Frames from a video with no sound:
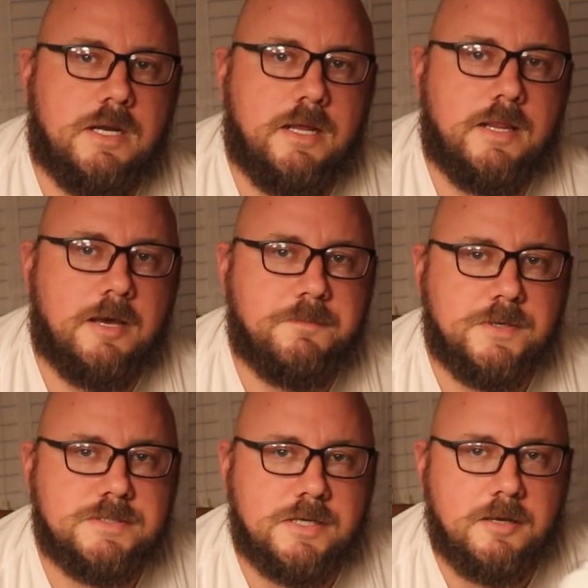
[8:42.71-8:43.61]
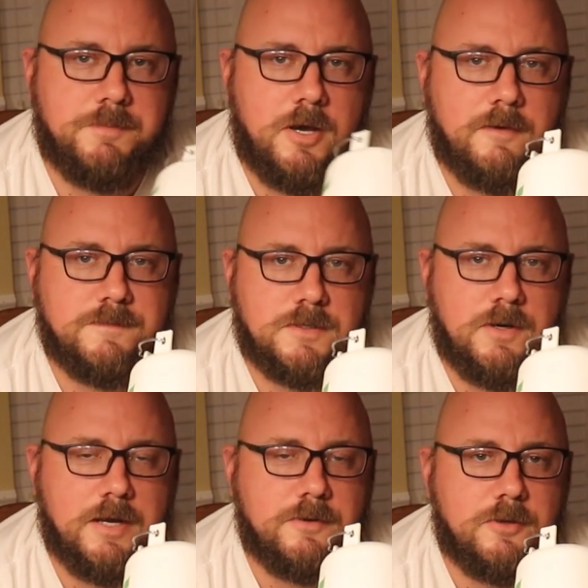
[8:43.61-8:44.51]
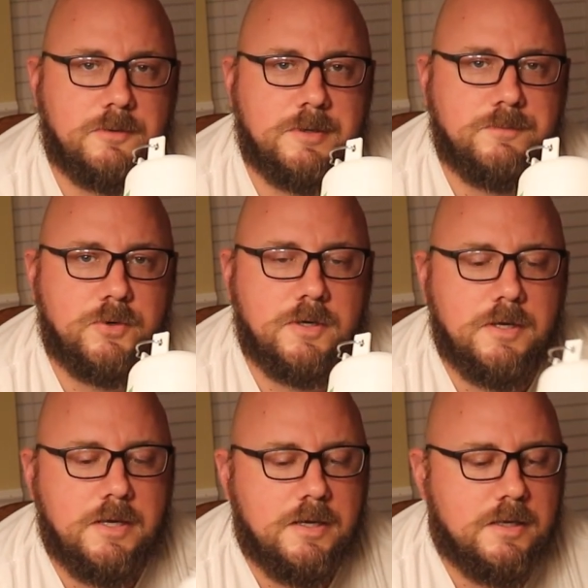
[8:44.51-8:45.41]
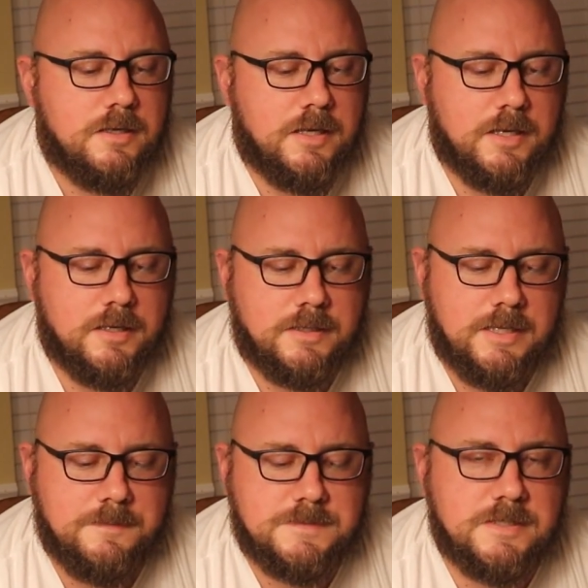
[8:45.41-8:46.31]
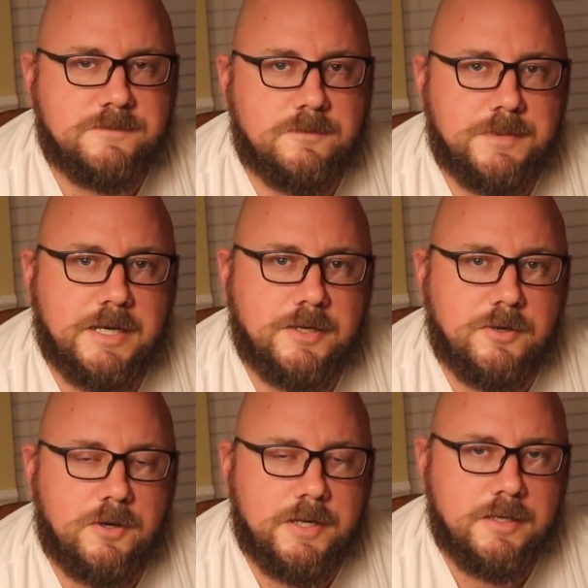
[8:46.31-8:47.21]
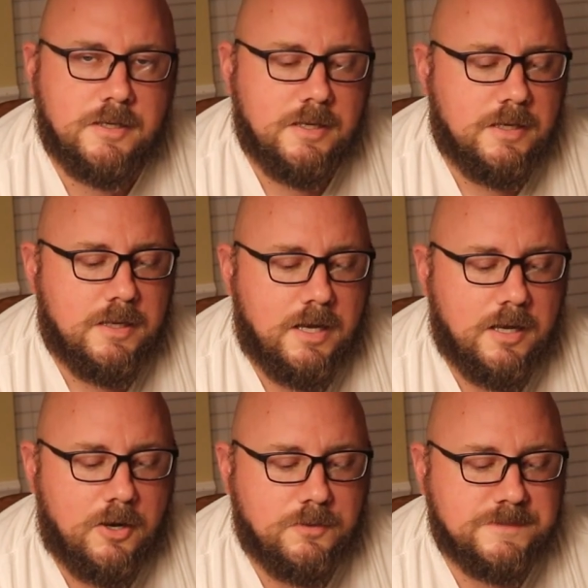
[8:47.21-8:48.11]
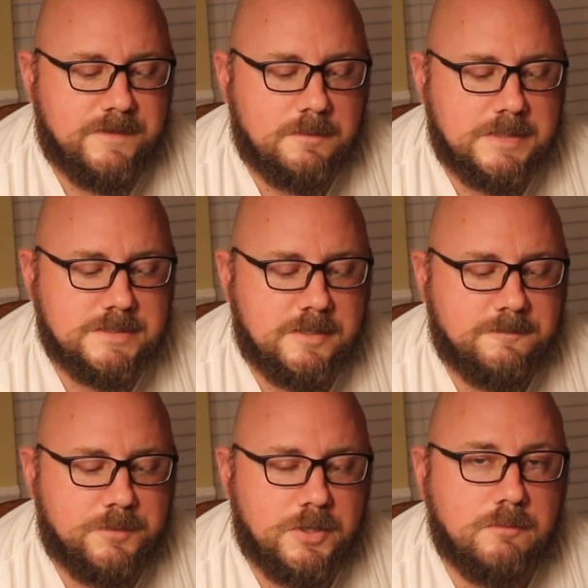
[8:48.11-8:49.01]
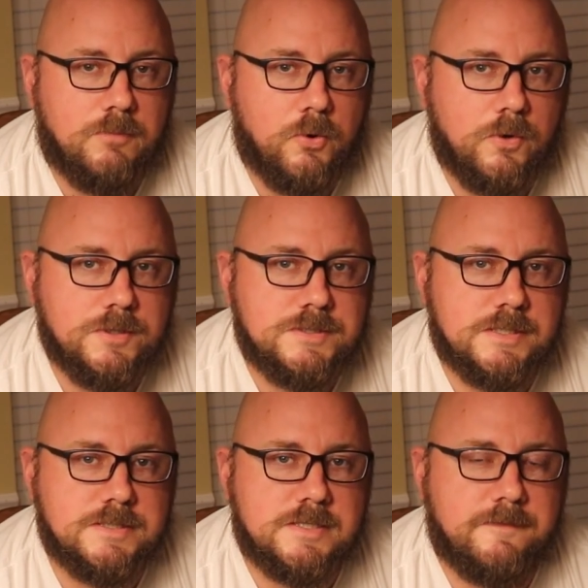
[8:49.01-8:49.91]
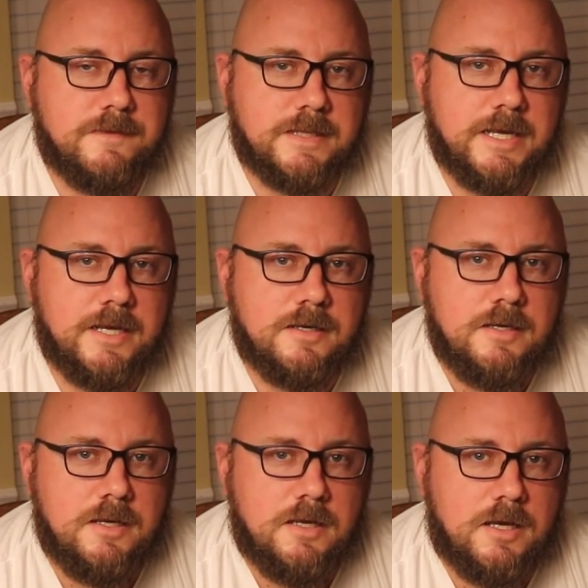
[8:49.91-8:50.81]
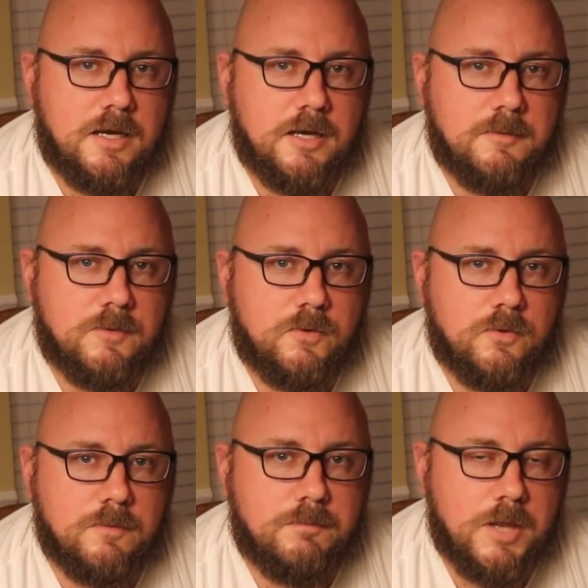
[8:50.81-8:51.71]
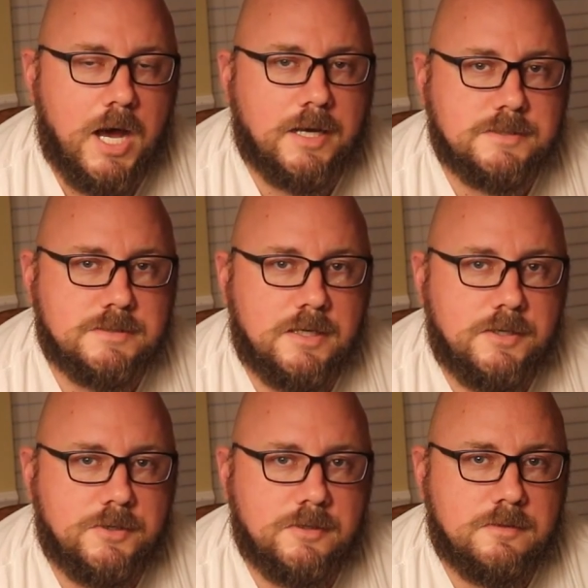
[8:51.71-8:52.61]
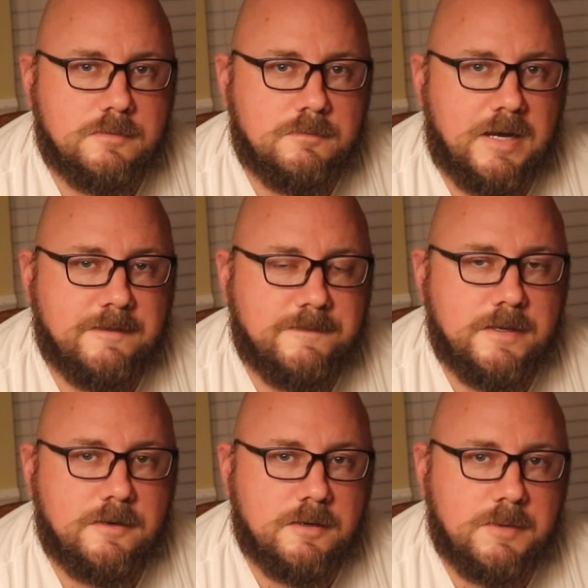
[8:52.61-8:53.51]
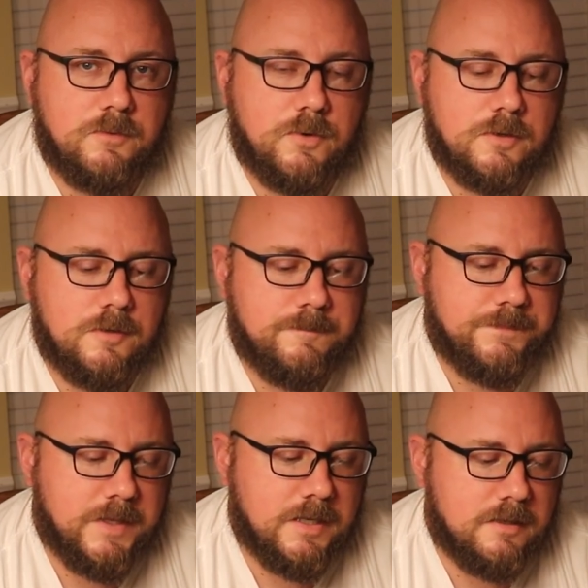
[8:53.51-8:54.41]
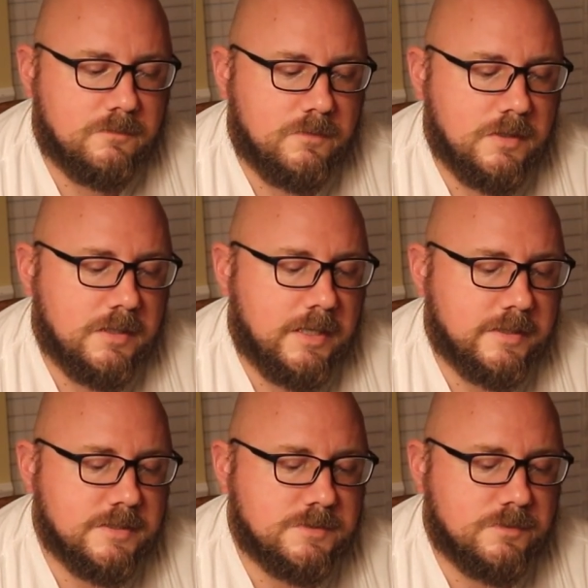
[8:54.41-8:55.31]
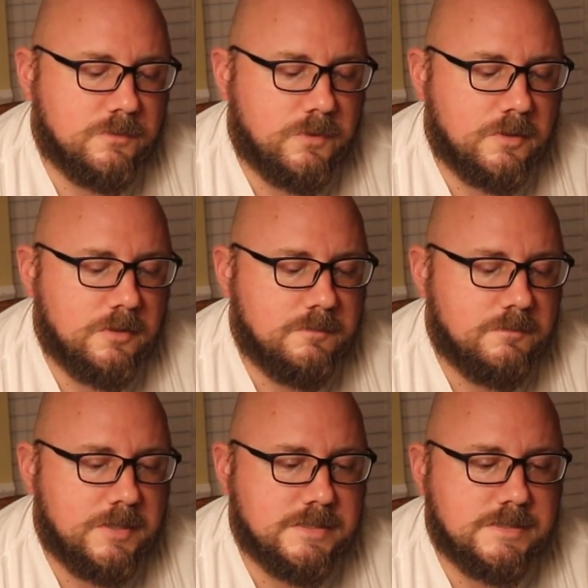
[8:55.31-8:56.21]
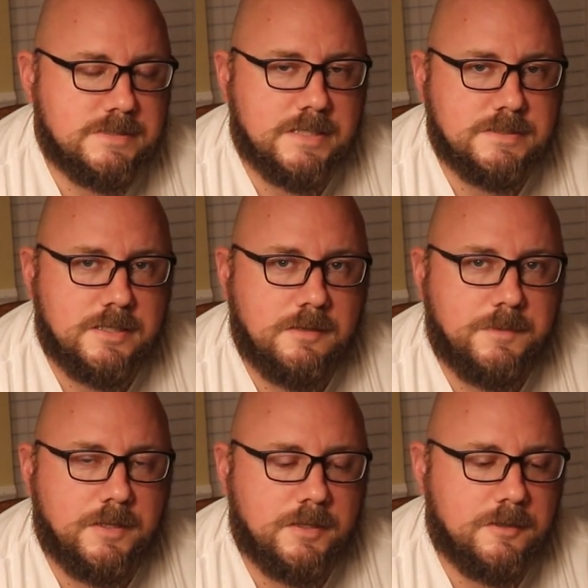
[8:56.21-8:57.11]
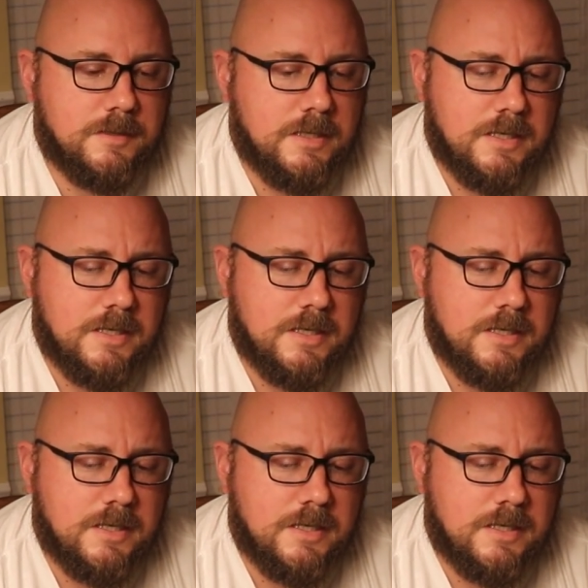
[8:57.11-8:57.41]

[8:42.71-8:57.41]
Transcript: and that puts it up off the ground a little bit more and keeps this from getting dirty. I always find myself putting boards and stuff like that or blocks under my feeder and my water, and I really like this with the water because it sets it up on there.